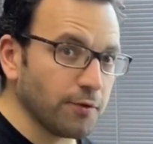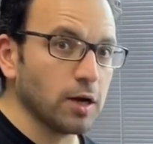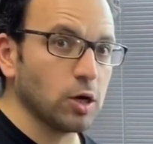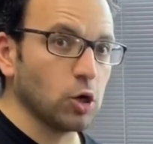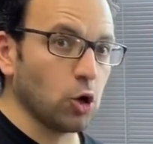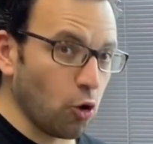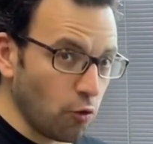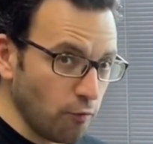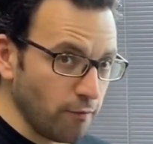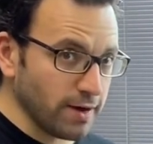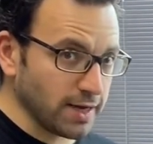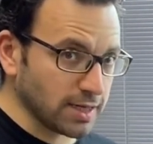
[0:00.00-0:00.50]

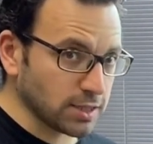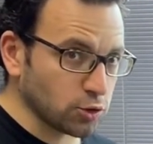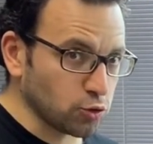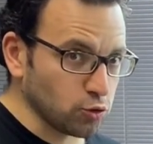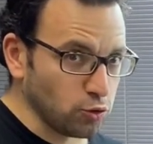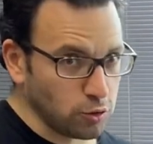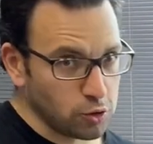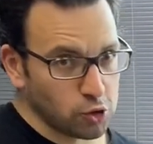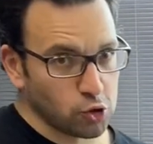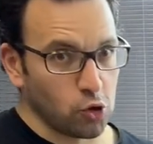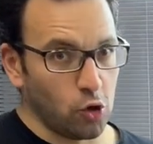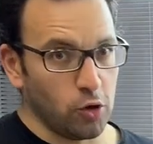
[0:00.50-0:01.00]
convex
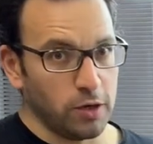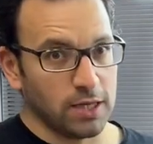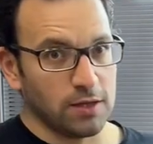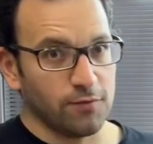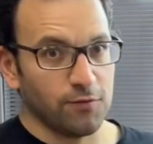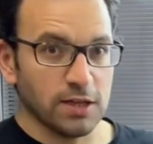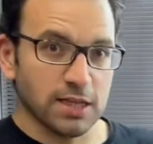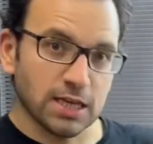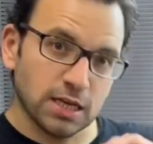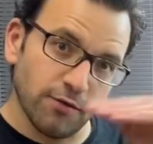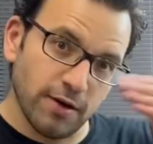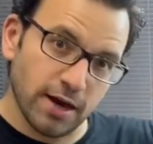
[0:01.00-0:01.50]
tool, so it
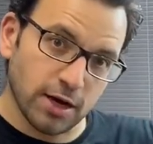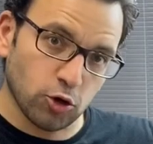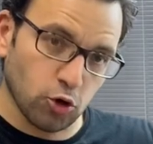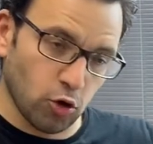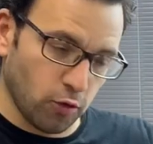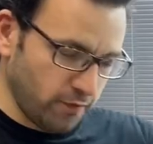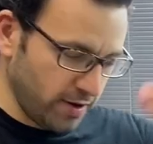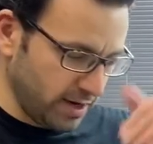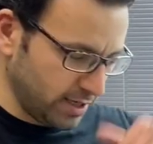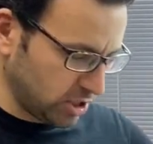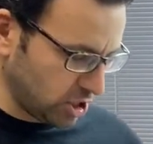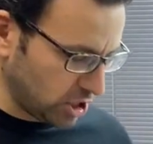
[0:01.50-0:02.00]
will give a
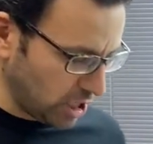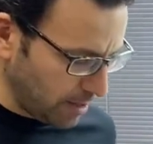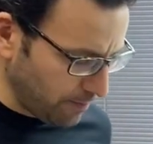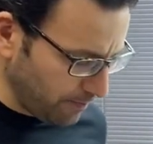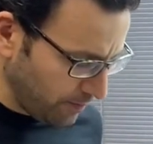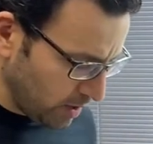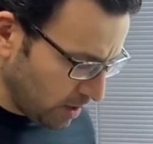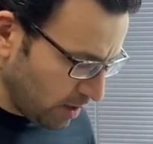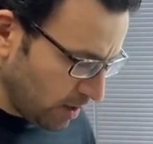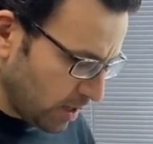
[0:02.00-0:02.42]
convex shape.